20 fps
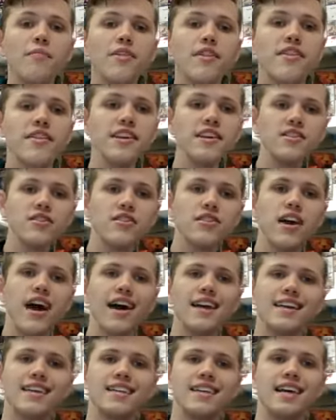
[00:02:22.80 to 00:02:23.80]
These are not
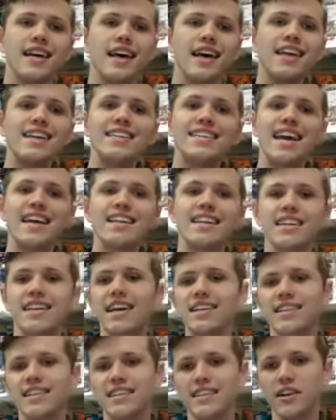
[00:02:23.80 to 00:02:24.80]
intended
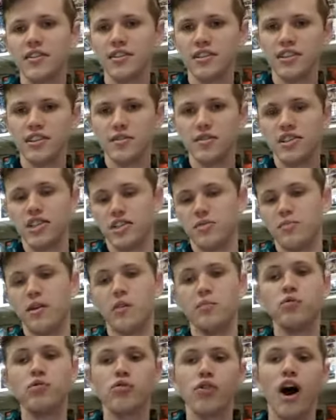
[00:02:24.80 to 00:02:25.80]
necessarily to just be
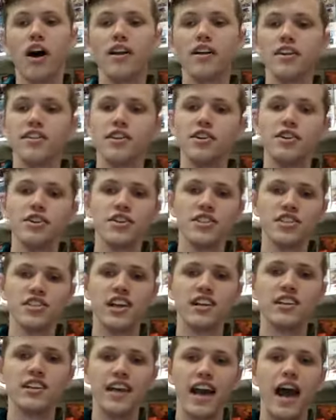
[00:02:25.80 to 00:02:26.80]
a product that you're
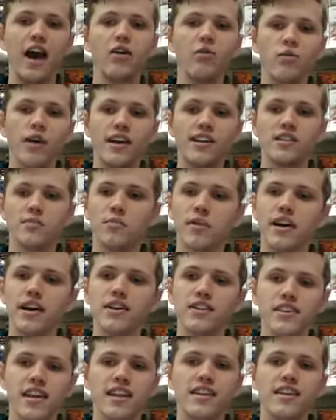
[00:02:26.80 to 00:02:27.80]
selling outright to
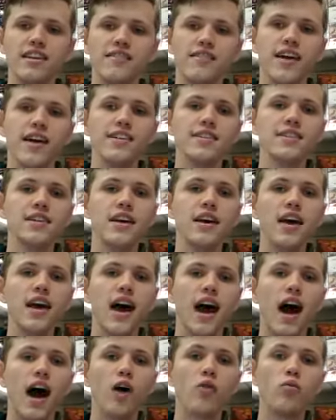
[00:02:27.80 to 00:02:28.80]
players at the event.
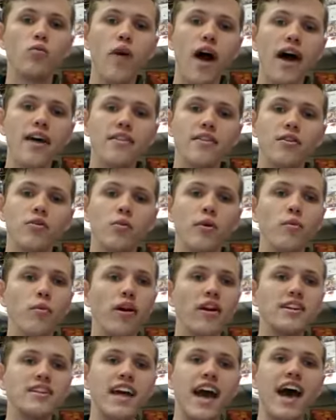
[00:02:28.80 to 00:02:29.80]
Rather, we
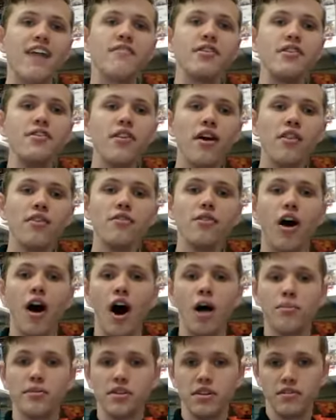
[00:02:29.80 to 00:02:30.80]
wanted to have another
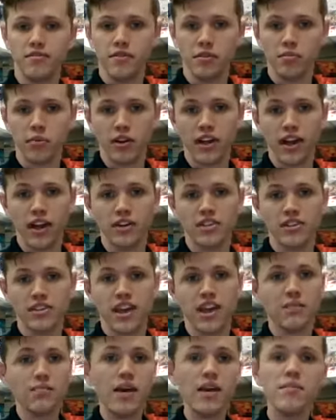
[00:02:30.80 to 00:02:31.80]
option for players
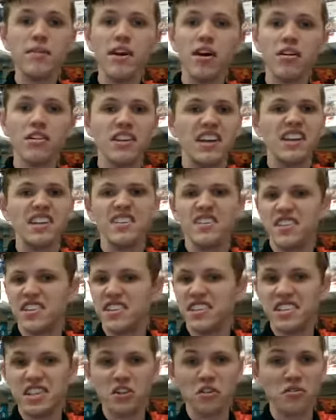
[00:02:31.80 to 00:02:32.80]
that maybe aren't into the
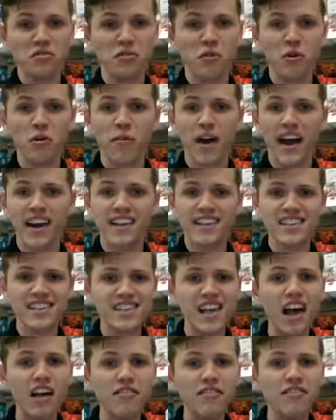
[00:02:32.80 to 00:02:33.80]
sealed format
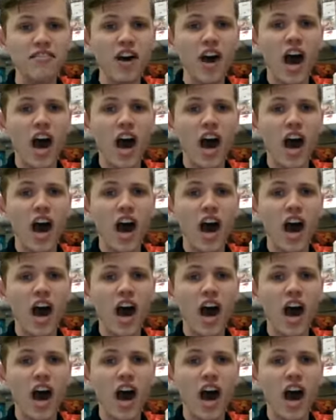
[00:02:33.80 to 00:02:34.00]
itself,